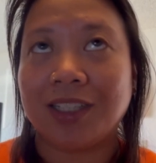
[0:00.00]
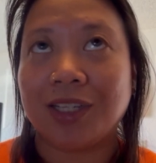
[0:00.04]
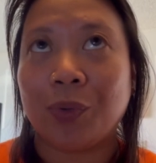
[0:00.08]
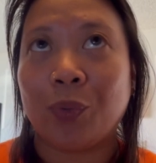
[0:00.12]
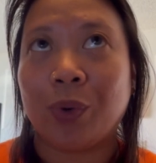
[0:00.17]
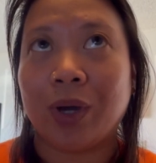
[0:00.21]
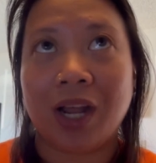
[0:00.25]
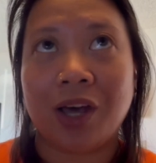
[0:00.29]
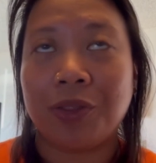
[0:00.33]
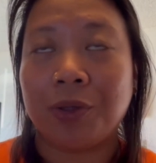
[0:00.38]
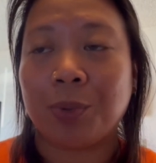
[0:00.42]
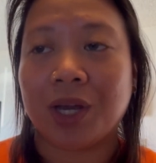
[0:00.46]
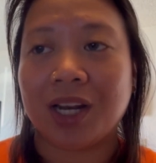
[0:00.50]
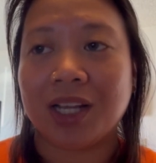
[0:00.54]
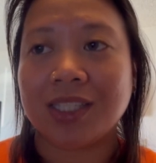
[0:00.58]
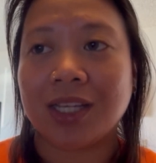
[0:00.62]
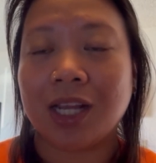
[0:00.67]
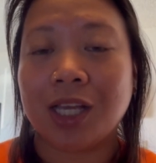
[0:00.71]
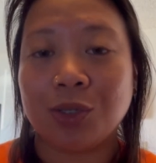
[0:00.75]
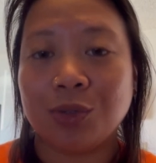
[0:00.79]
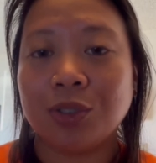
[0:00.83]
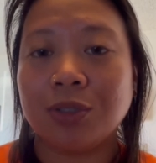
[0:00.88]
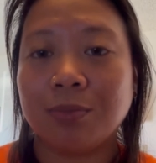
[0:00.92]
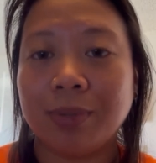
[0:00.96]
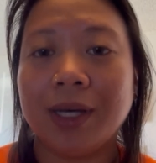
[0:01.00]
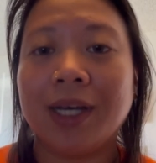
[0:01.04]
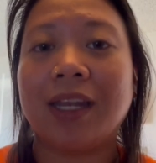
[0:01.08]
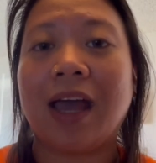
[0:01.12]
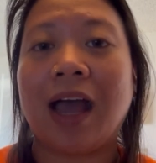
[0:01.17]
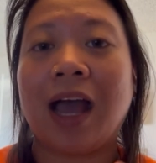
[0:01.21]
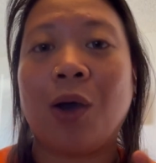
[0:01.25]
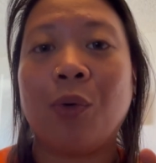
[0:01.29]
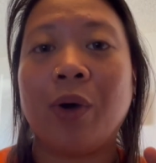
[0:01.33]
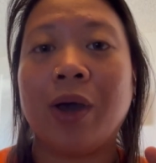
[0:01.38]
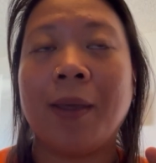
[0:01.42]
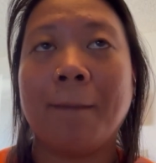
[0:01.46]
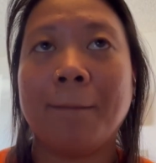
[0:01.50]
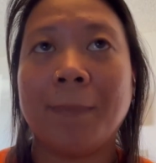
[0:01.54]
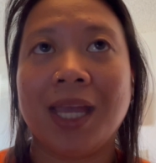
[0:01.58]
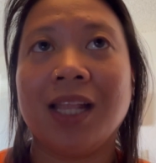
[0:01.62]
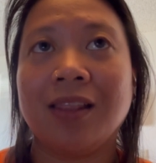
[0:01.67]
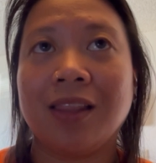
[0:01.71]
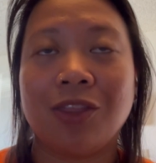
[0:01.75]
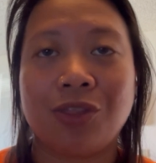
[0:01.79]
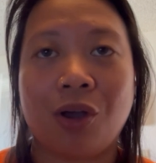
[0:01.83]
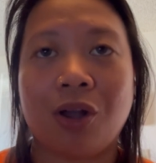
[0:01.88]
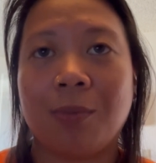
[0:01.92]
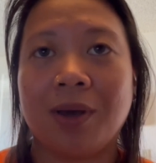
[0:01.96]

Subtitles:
what other products that I use, but I want to mainly talk